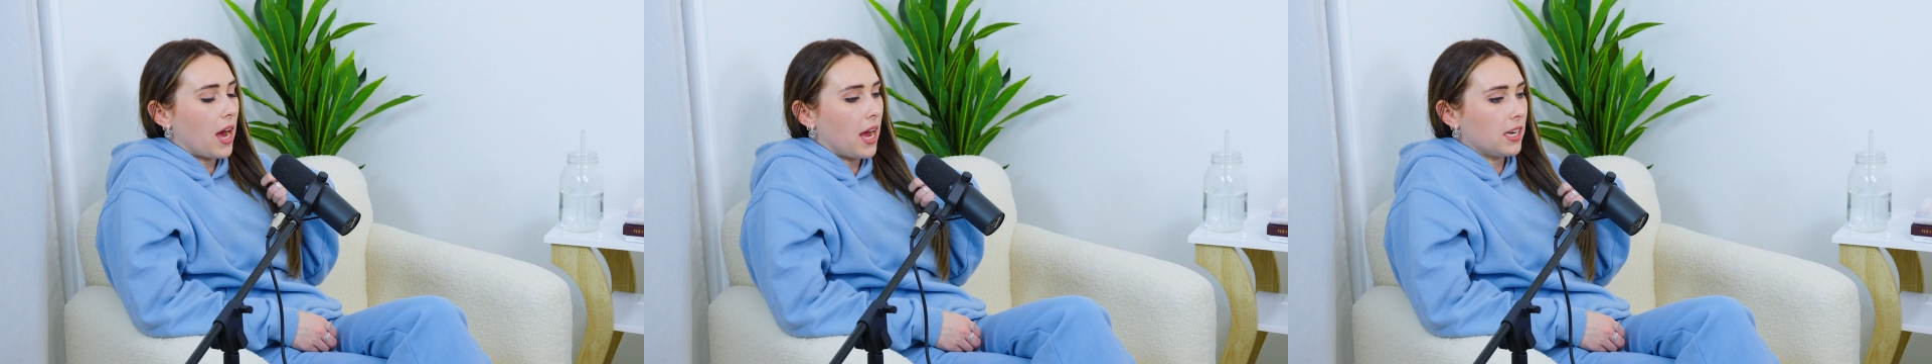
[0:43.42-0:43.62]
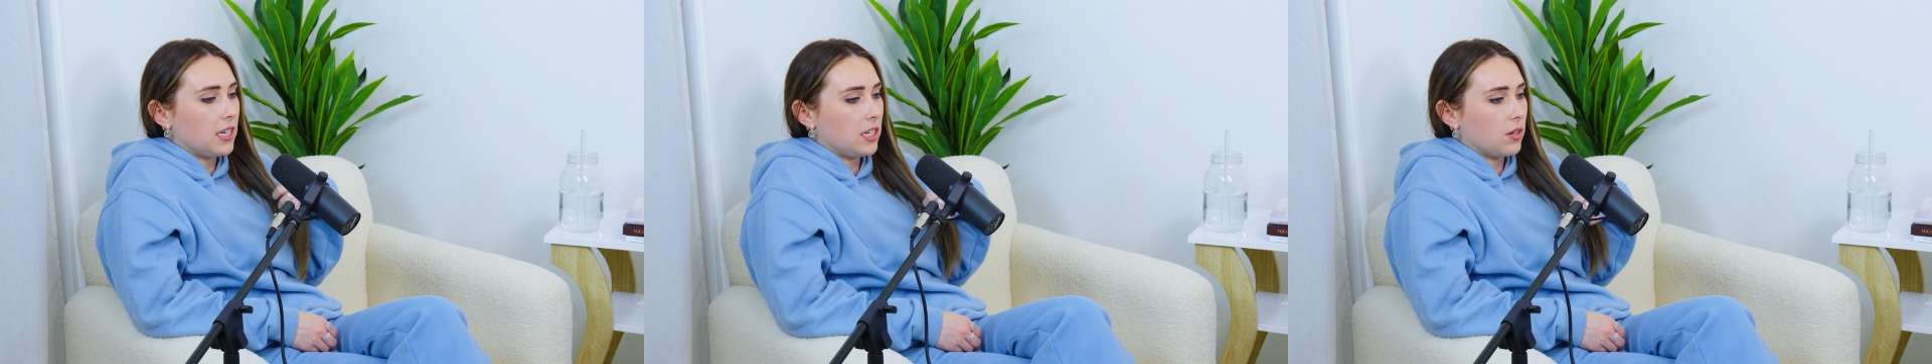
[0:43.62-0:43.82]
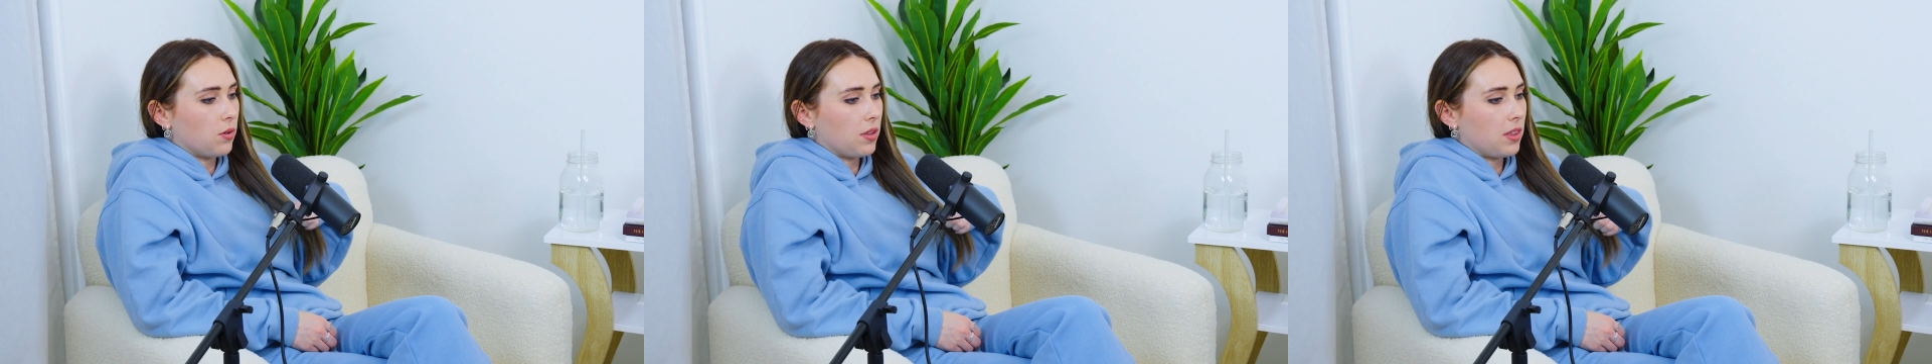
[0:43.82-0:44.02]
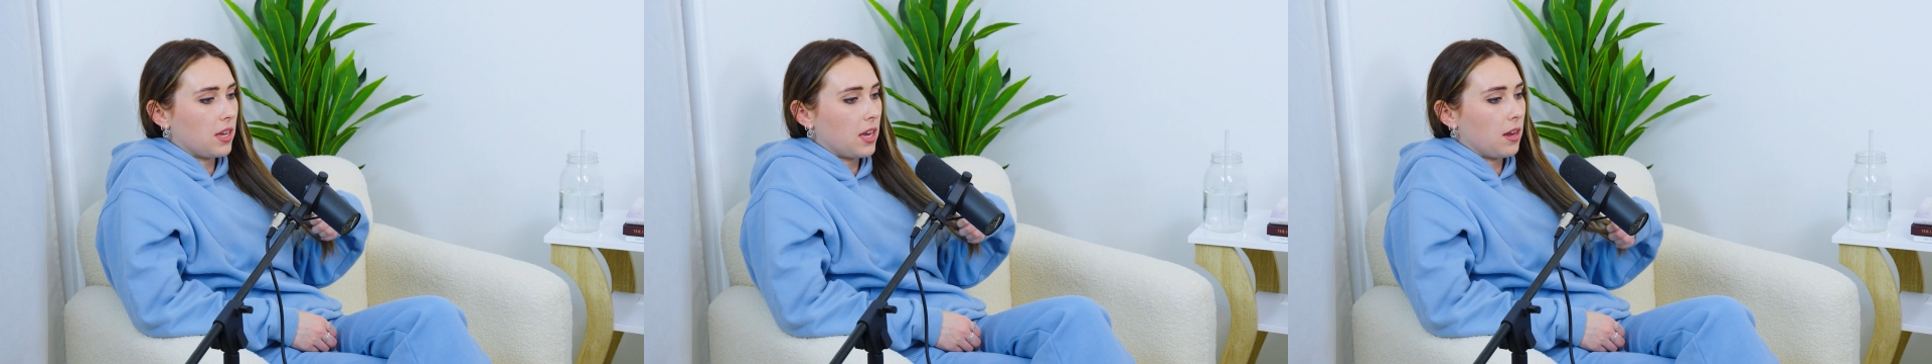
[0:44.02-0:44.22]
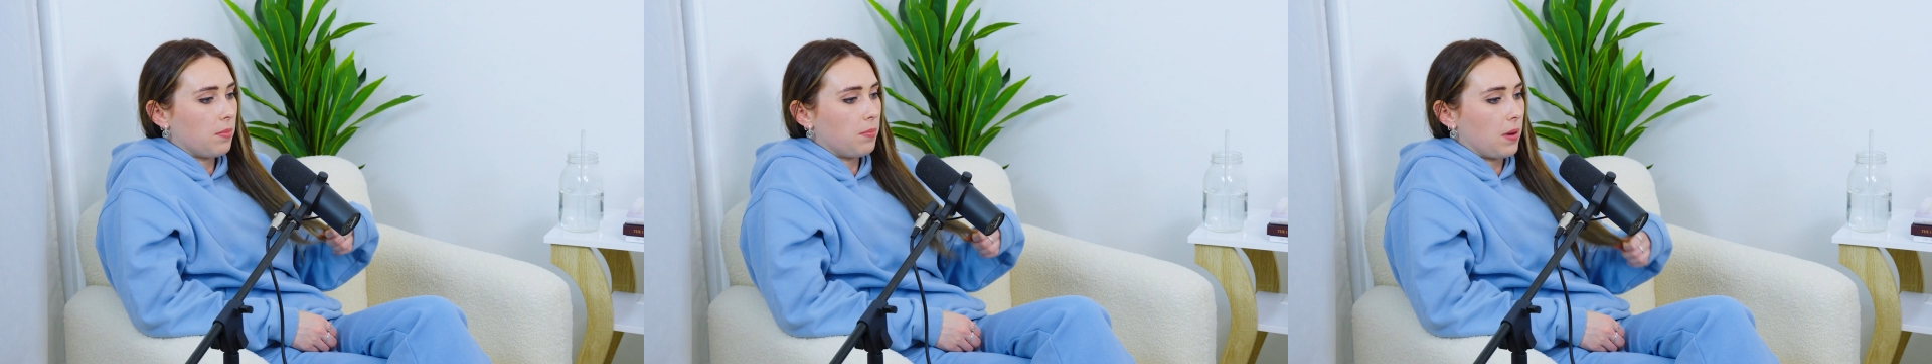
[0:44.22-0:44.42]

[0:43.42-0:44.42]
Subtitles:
I deal with it